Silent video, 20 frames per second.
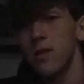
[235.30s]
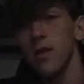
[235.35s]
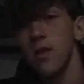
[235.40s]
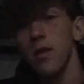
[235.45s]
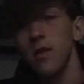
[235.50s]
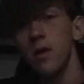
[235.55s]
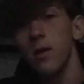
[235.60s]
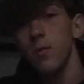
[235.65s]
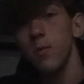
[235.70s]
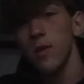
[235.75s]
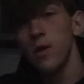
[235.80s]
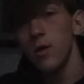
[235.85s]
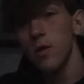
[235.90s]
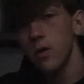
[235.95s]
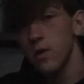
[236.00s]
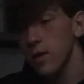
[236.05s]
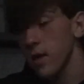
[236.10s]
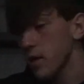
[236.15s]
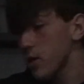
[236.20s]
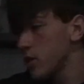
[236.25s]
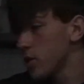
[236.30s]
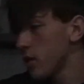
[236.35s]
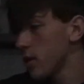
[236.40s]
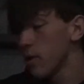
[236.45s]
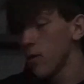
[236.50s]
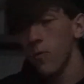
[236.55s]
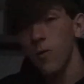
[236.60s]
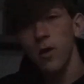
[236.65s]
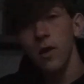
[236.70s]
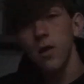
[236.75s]
to the middle section of
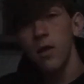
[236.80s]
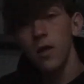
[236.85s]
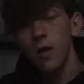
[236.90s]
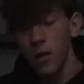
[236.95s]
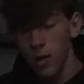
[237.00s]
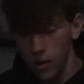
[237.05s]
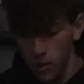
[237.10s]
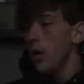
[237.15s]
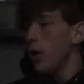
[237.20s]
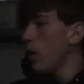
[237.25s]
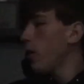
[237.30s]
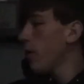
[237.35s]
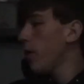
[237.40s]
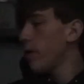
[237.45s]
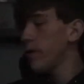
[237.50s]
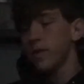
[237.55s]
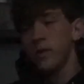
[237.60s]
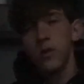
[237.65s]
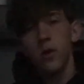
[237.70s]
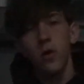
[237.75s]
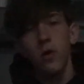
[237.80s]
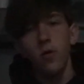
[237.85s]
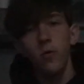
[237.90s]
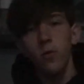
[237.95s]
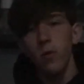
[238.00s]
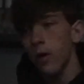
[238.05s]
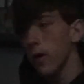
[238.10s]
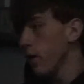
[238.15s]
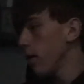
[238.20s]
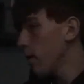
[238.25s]
the wing. Alright,
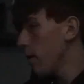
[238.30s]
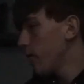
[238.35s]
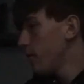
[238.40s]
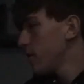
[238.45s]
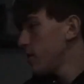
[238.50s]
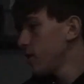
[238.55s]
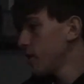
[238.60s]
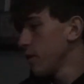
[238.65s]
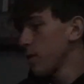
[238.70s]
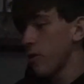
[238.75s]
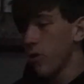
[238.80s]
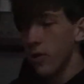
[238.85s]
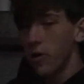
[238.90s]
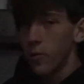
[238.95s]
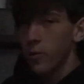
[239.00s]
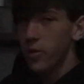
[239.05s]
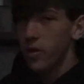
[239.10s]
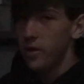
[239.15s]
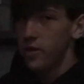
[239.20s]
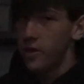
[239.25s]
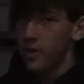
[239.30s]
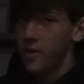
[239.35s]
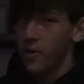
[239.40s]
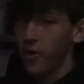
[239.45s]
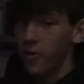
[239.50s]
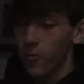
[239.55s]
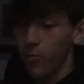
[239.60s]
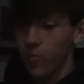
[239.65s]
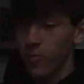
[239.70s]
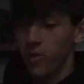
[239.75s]
so obviously the corner pieces
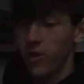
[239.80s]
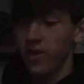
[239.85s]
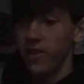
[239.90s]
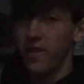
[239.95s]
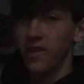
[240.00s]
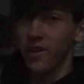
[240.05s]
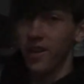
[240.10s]
are really